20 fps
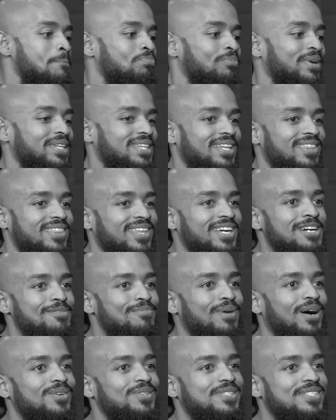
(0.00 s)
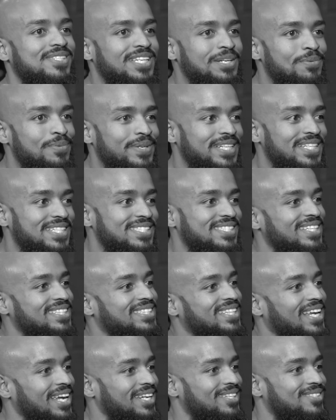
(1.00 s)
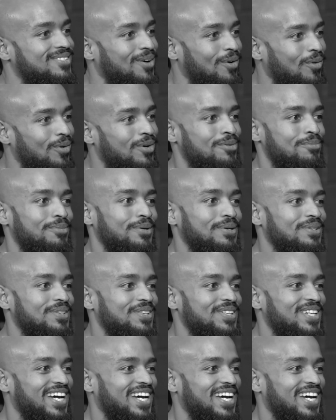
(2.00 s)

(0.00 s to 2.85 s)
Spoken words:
But the thing about seaweed is it tastes horrible.